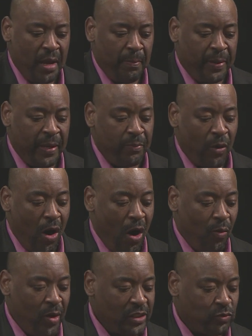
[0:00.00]
People
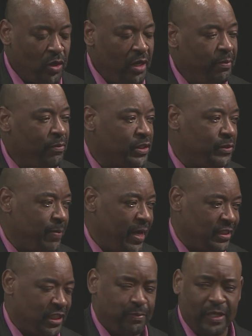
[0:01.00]
always want to be
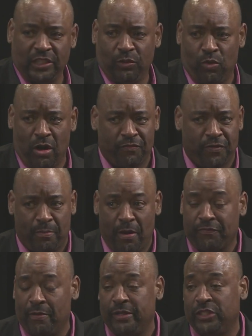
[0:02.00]
respected, especially where I'm from. I'm
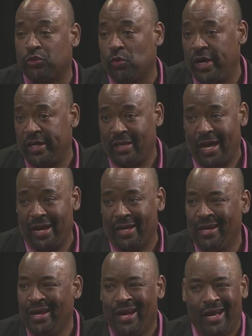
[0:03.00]
from Detroit. Like,
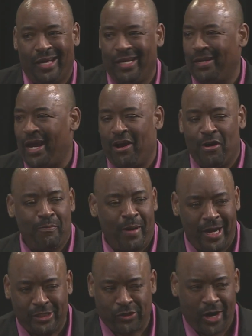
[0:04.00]

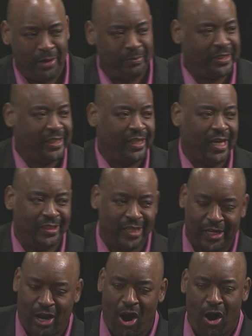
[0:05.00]
everybody trying to pretend like
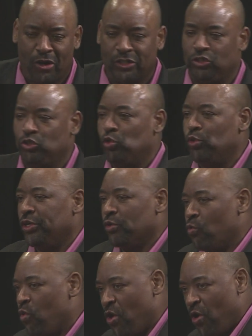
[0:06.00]
they the hardest dude in the
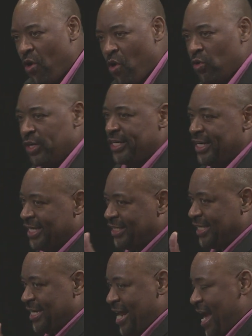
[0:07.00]
world and
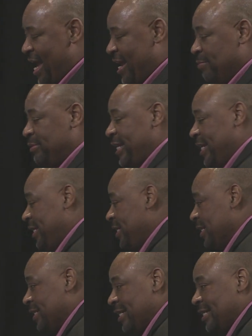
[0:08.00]
this and that. And I'm saying,
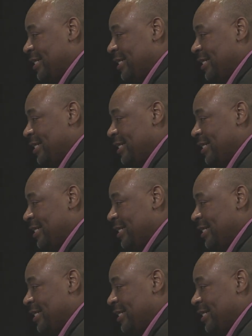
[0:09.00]
look.